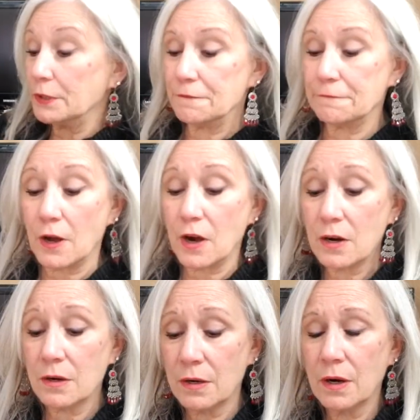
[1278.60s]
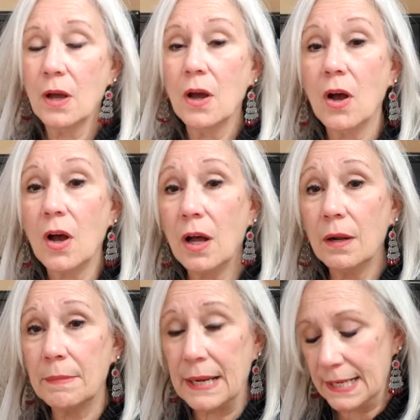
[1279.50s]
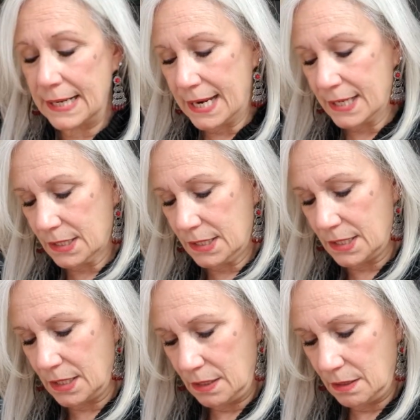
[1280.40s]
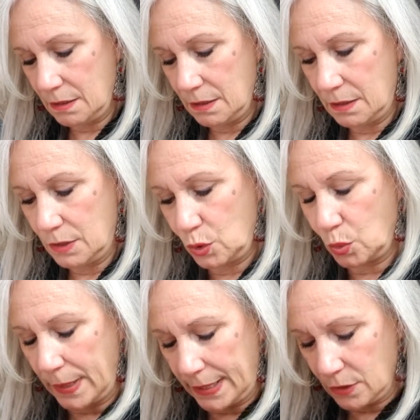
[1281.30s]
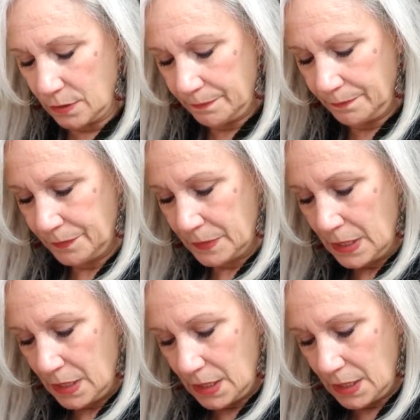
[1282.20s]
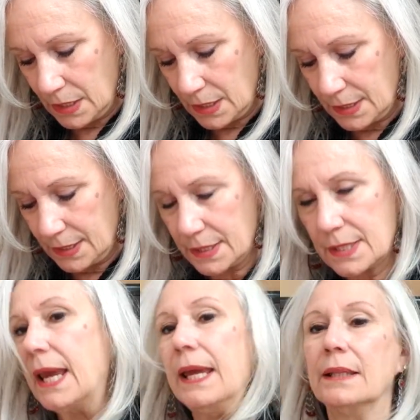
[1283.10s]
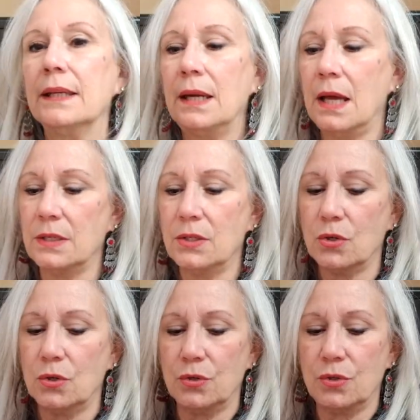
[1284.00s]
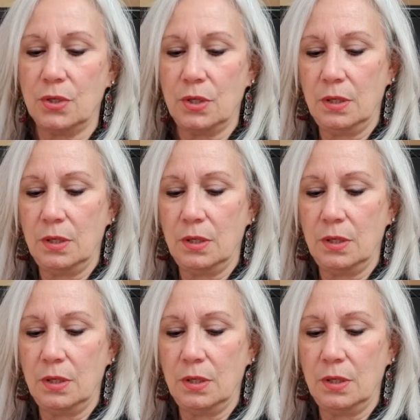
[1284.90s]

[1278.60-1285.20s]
far on my next sweater. And this is Caitlin Hunter's